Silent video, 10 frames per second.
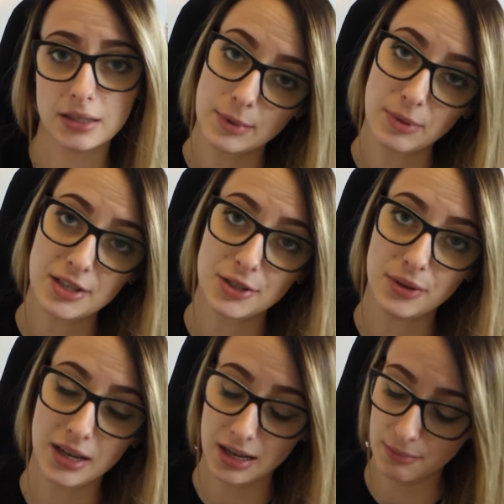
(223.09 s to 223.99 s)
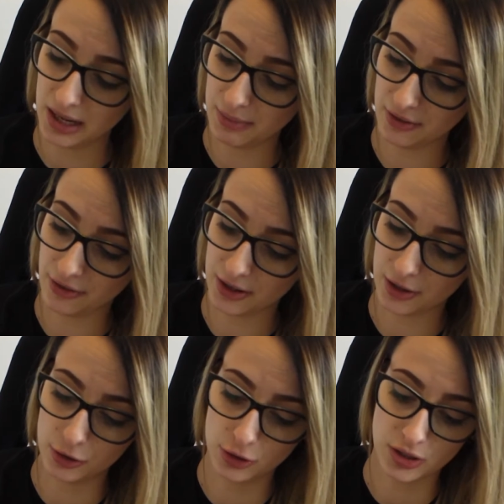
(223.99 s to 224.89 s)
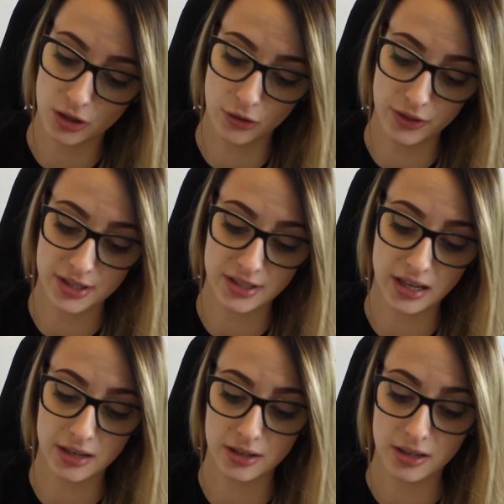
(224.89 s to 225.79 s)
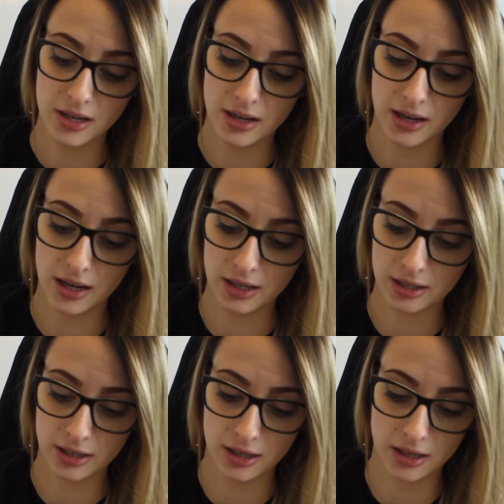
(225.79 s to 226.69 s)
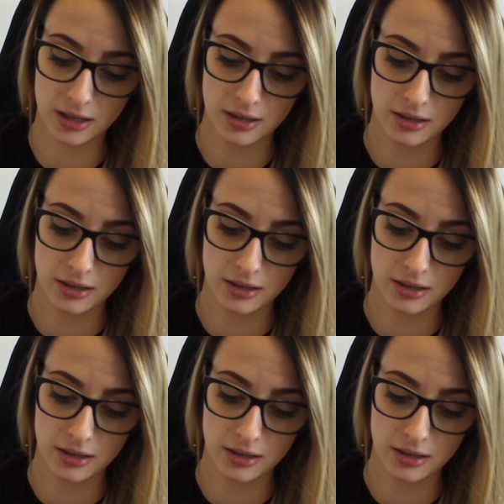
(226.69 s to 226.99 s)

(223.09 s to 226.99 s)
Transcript: But it's okay. Maybe if I go to a con this year, I can